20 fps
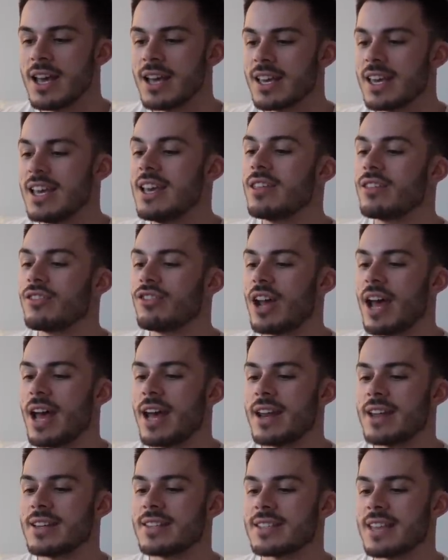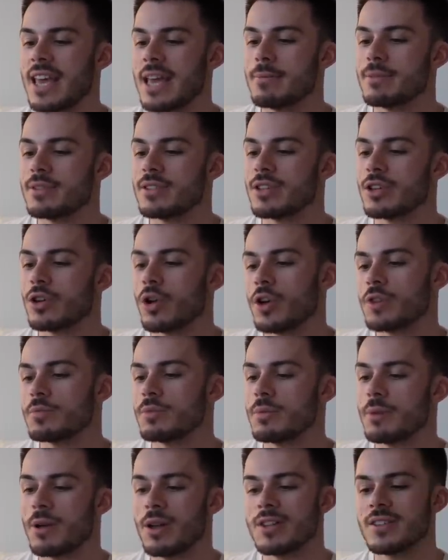Keith Chen escapes to
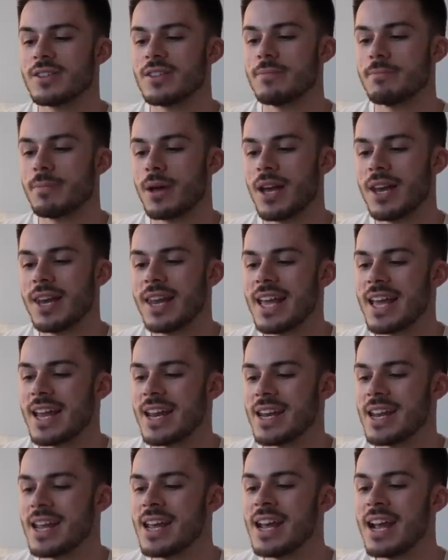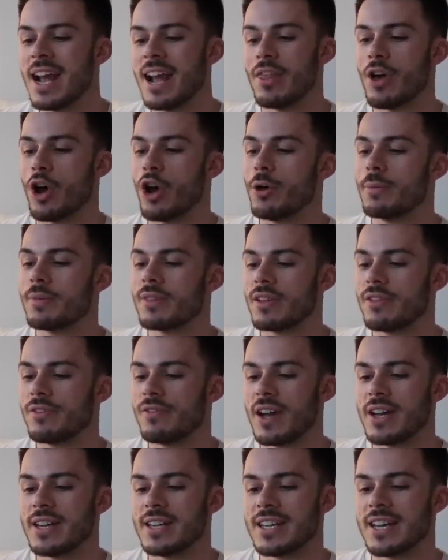cosmopolitan Berlin in the hopes of
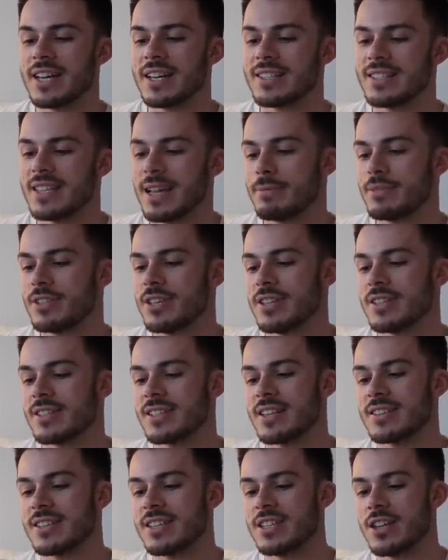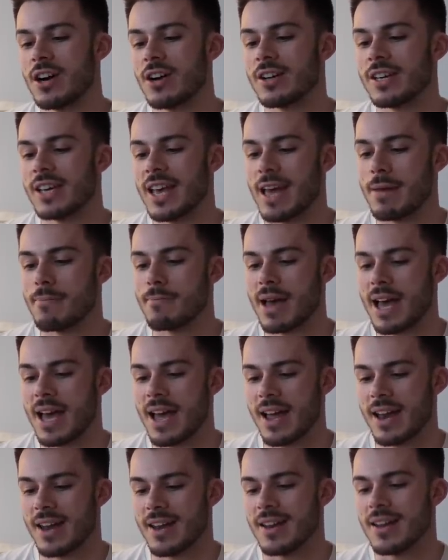finding acceptance as a young gay
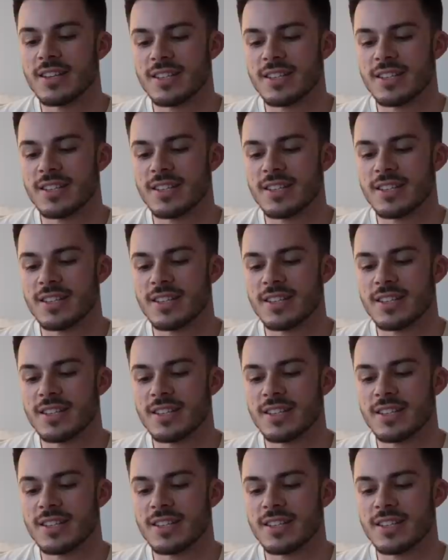man.